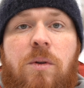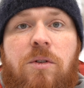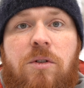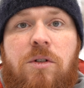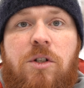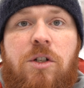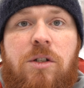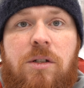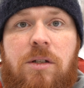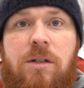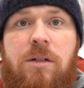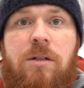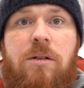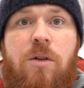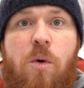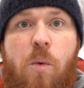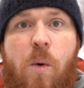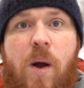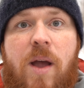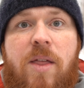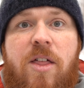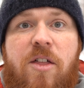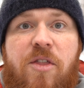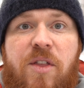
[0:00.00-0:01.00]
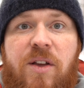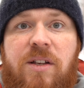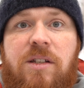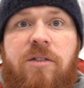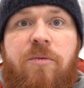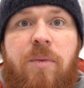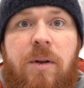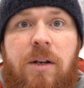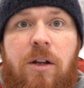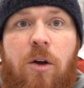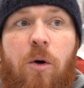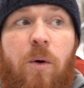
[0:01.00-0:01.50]
Just the way that things have
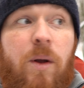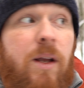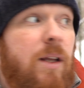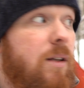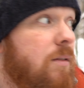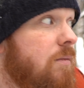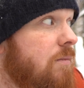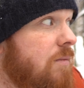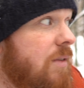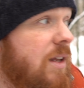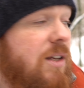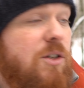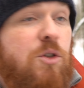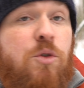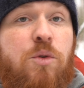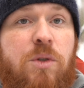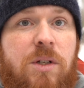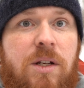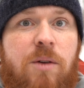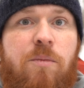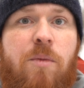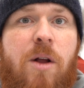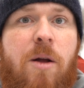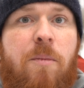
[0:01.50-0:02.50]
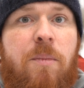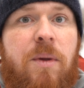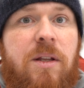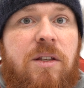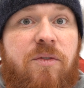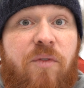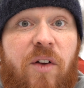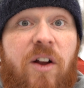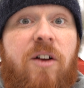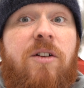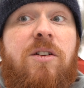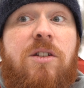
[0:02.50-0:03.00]
been going, and as you see around me, it's
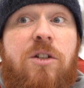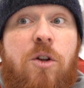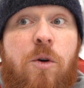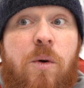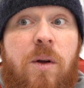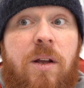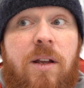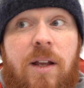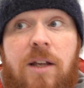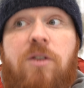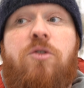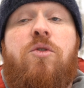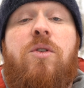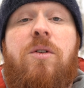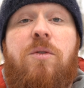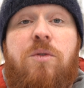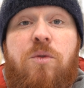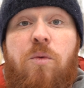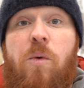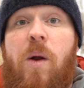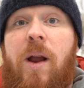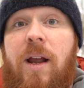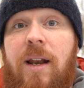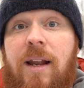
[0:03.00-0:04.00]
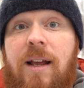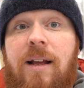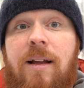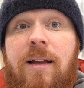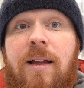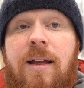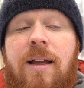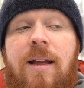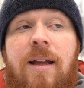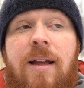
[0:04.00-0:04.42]
very snowy. Yesterday it was raining.